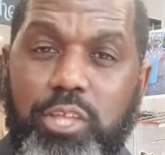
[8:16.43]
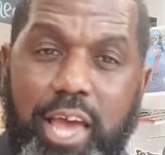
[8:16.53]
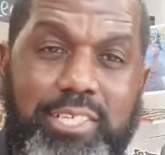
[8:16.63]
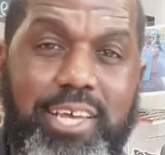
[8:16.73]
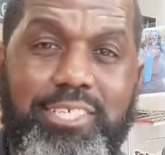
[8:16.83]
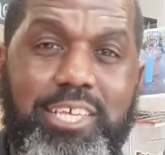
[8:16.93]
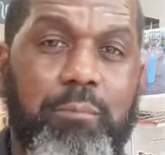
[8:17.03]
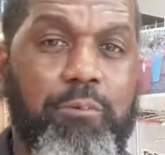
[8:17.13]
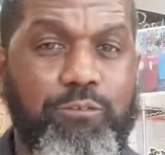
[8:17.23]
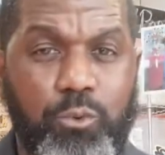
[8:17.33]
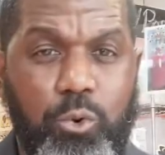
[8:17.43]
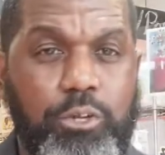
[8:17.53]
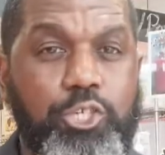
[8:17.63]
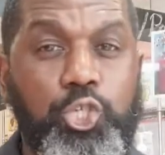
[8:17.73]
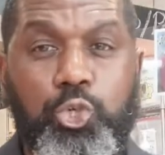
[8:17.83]
As I said before,
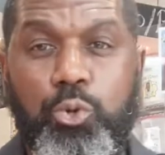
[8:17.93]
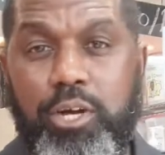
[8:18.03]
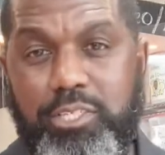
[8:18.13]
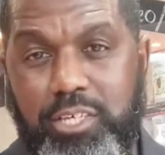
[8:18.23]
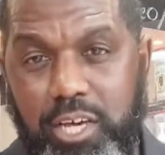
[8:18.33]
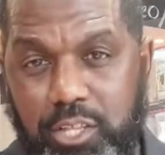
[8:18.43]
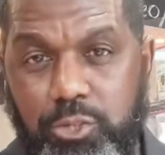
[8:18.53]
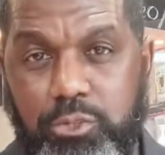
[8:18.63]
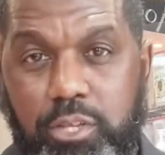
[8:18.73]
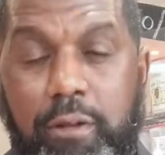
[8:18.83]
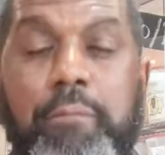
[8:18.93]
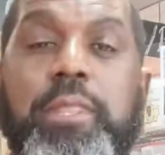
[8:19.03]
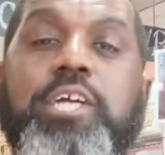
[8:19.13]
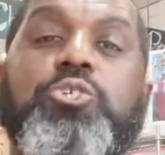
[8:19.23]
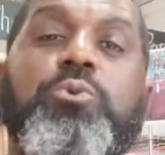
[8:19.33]
do unto others
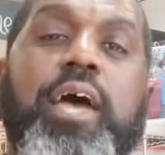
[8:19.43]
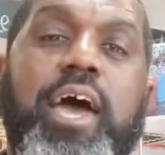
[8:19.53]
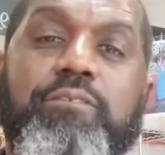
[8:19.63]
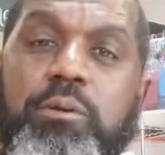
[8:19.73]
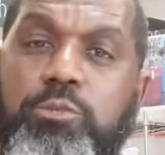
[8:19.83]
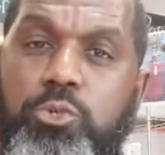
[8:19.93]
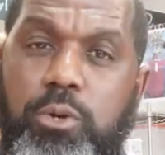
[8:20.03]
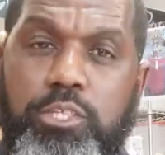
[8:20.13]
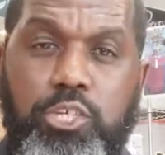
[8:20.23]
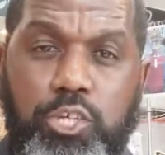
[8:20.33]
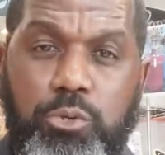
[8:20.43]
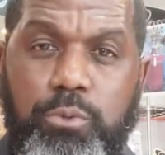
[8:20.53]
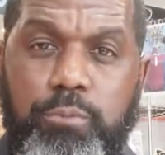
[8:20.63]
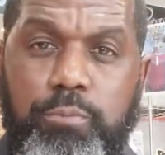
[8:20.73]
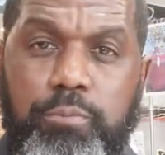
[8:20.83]
as you would have them do unto you.
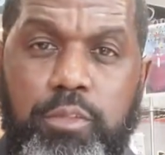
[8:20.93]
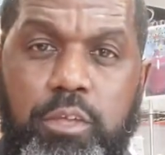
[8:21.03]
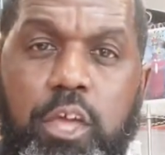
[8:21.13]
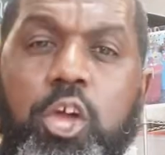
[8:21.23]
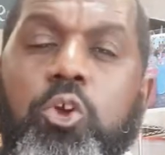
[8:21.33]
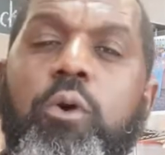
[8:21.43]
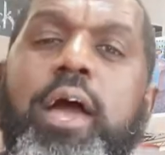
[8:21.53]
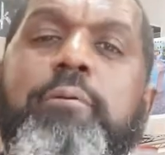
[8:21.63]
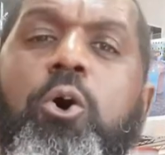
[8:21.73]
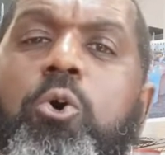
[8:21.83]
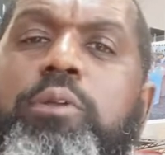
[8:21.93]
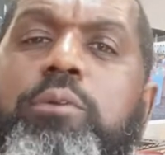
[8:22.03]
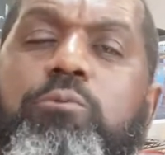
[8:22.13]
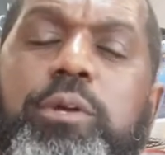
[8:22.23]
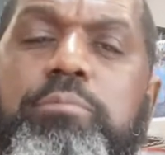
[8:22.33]
Grab hold
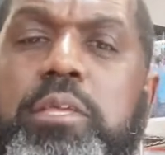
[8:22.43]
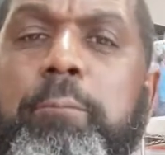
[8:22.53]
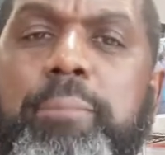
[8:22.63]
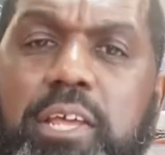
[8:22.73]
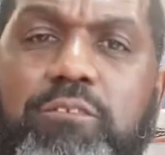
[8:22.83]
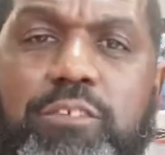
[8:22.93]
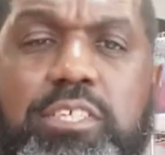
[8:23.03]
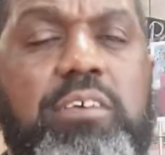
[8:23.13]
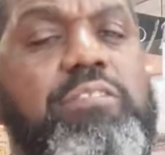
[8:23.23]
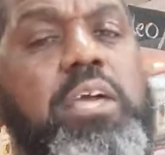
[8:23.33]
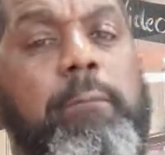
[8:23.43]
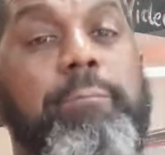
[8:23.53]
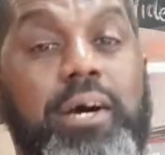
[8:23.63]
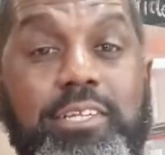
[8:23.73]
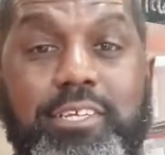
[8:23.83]
and reap the benefits of the
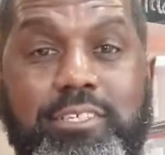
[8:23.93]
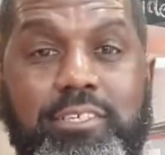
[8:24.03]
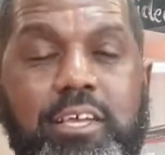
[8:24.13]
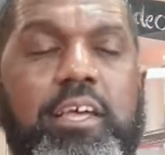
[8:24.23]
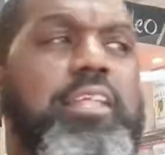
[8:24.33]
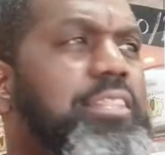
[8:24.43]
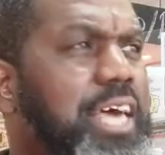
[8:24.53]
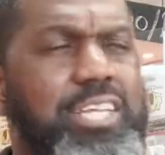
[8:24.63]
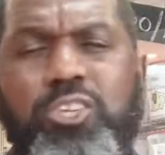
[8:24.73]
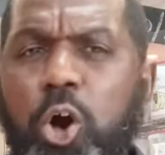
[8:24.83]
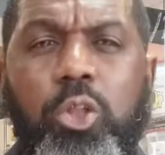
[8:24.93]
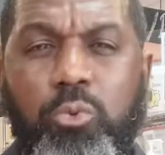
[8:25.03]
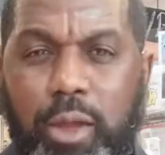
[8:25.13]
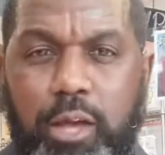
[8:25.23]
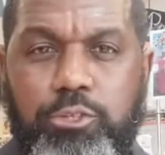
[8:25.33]
abundance that is all
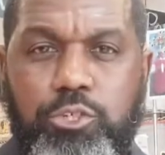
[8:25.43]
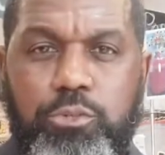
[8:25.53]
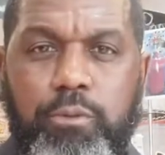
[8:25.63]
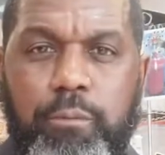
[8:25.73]
around you.